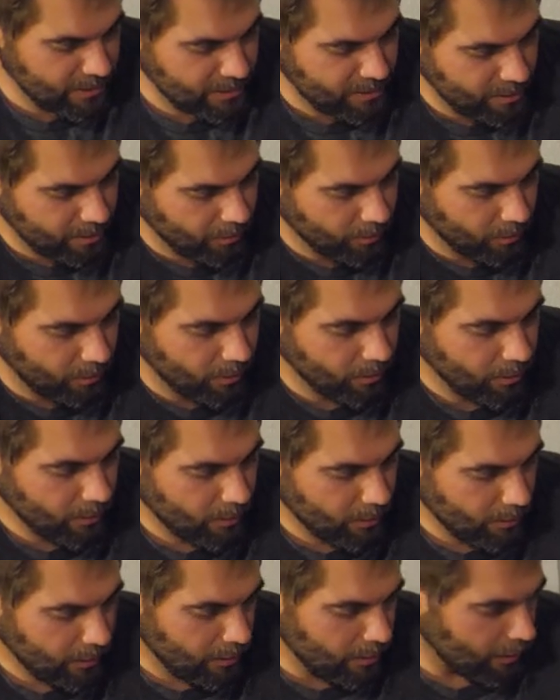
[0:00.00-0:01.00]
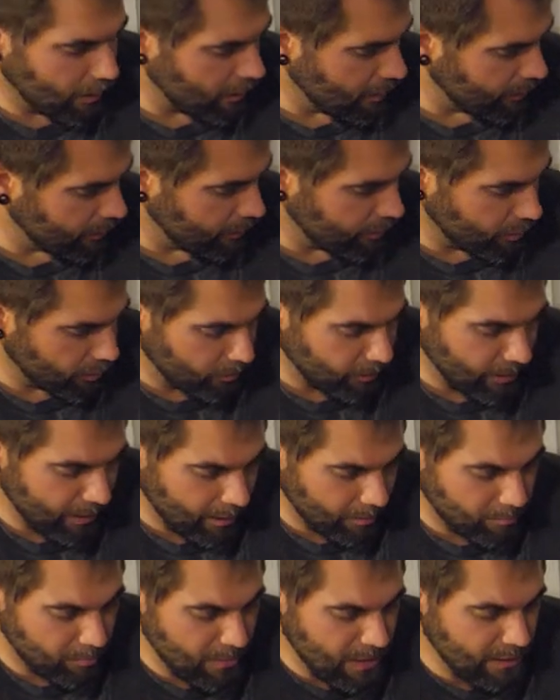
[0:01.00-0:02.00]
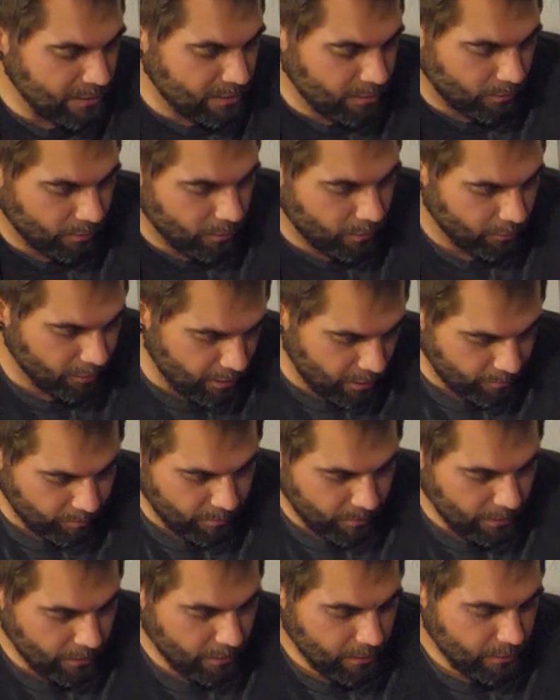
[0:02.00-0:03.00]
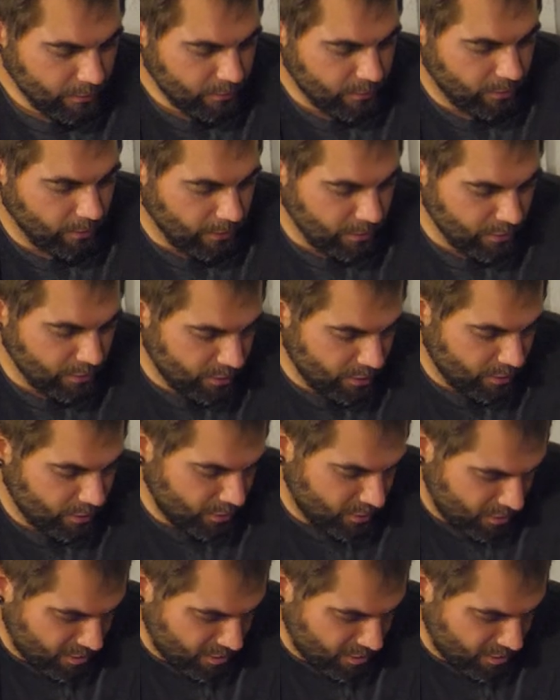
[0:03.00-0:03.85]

until, uh, you know, we had meat to load up. So I just